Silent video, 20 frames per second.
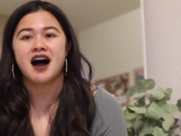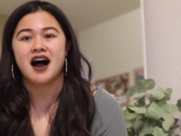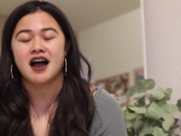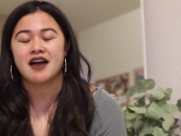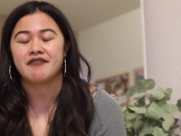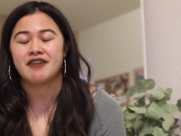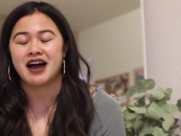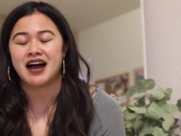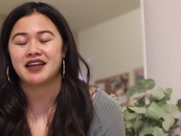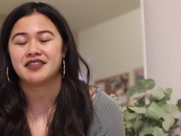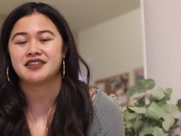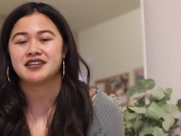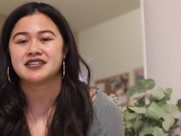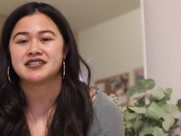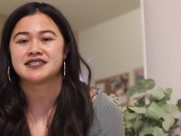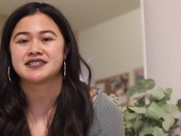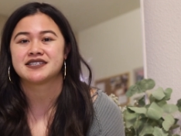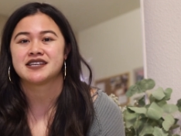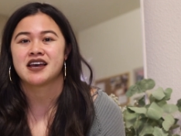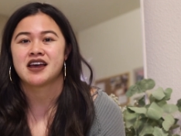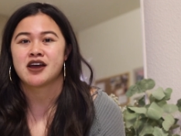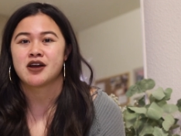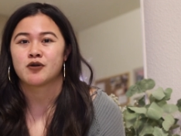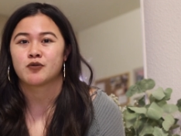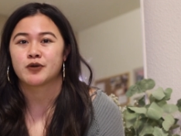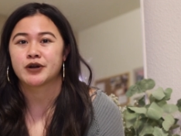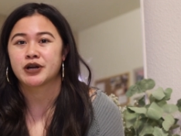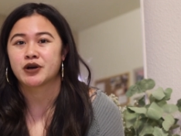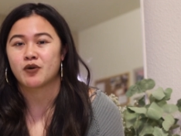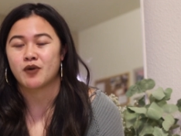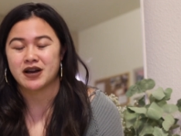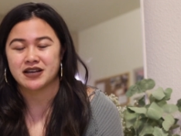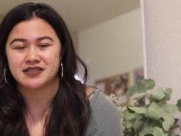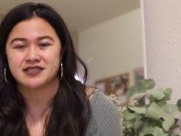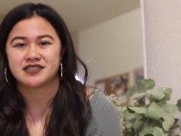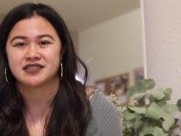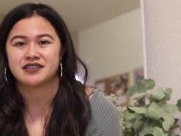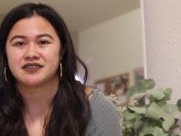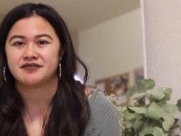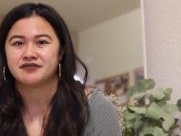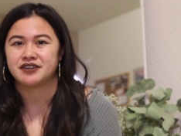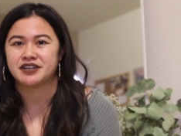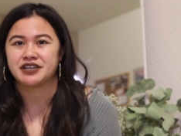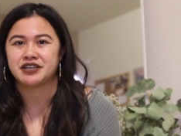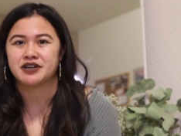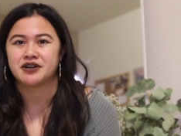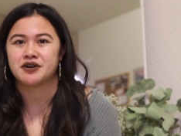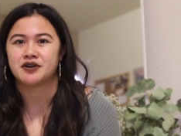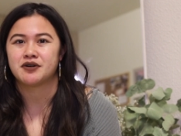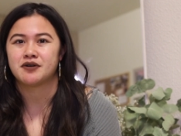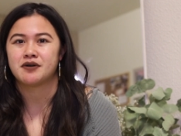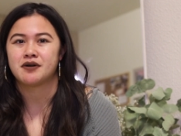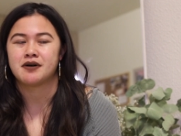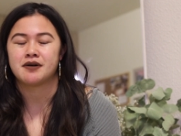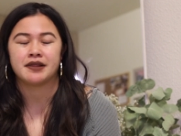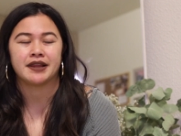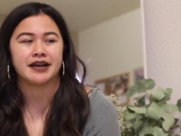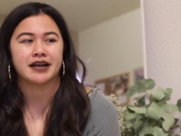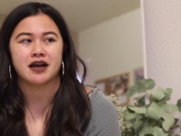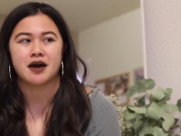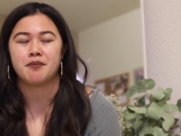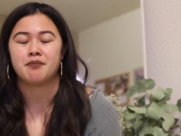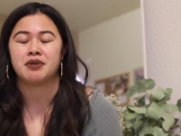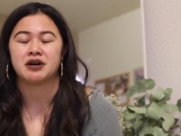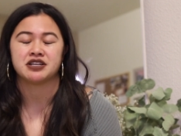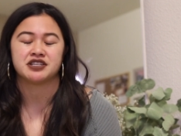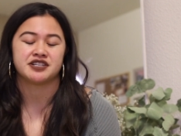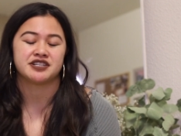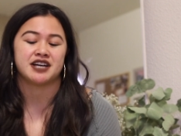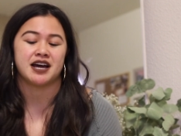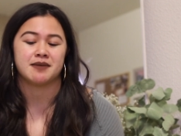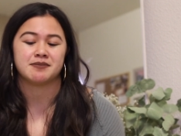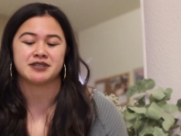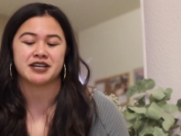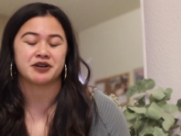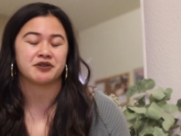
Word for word: I've had this requested video like a bunch of times.